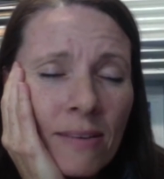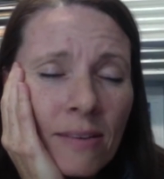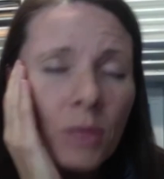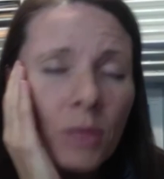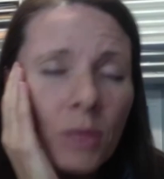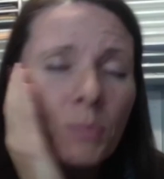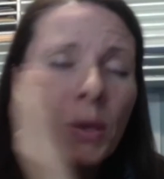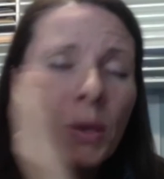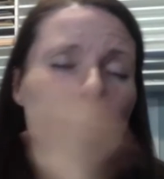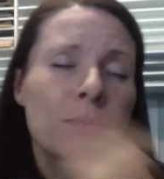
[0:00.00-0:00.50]

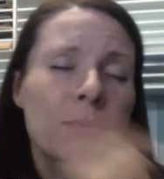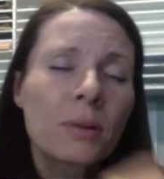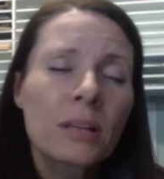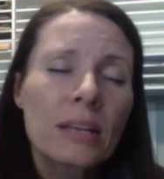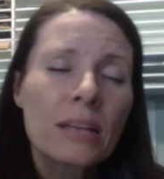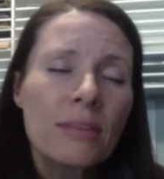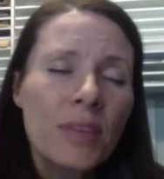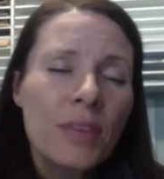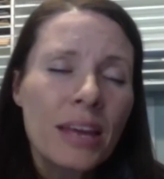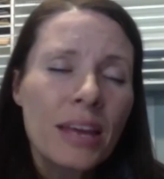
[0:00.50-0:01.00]
the people
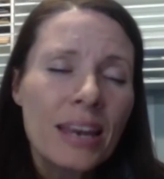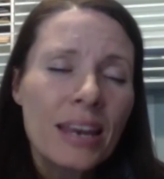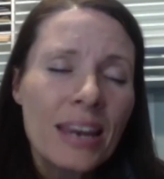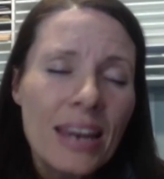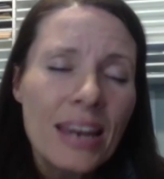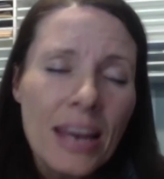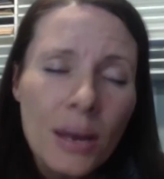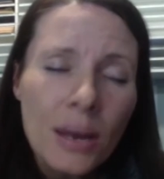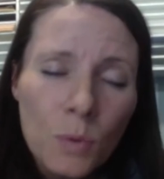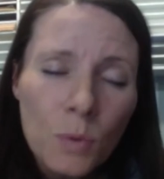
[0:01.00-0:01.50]
in their
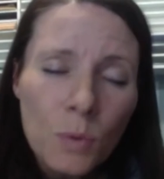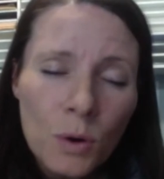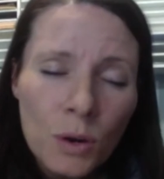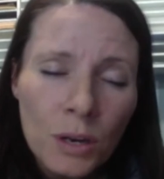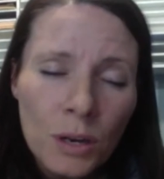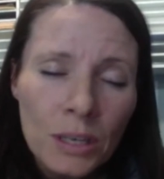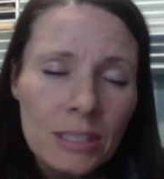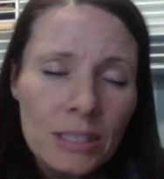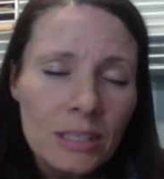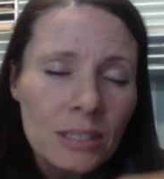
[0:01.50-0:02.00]

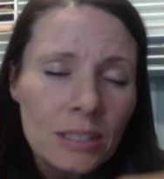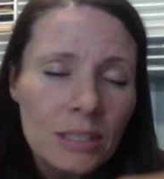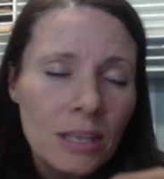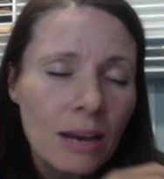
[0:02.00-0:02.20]
networks,